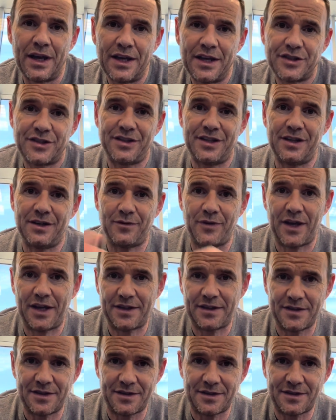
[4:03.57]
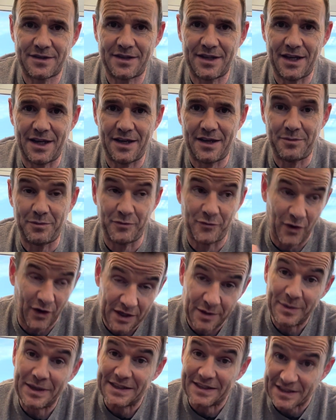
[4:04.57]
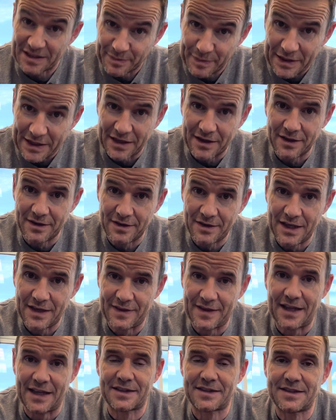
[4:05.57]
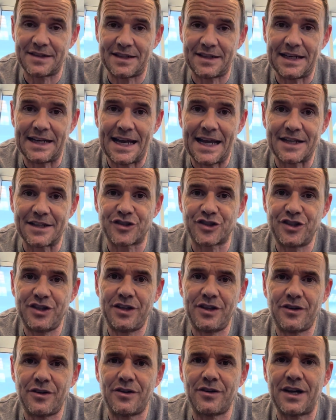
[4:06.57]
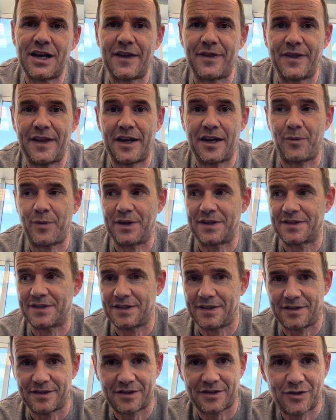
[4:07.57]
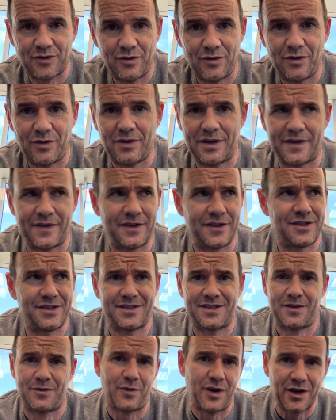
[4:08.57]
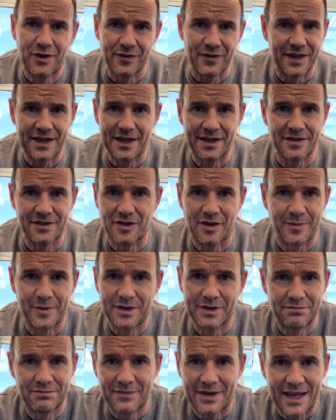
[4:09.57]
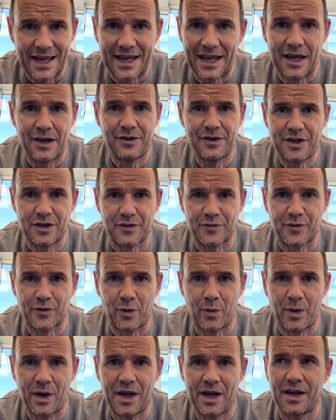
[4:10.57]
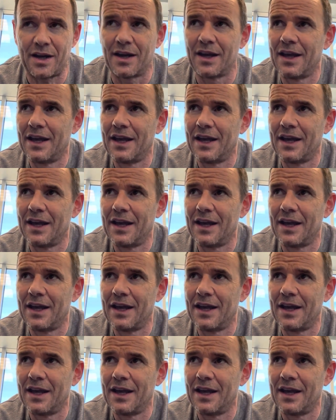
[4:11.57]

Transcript: She invited me to speak in that city last year, and then I went to see the school, and then she said, why don't the kids come and hang out here for a while?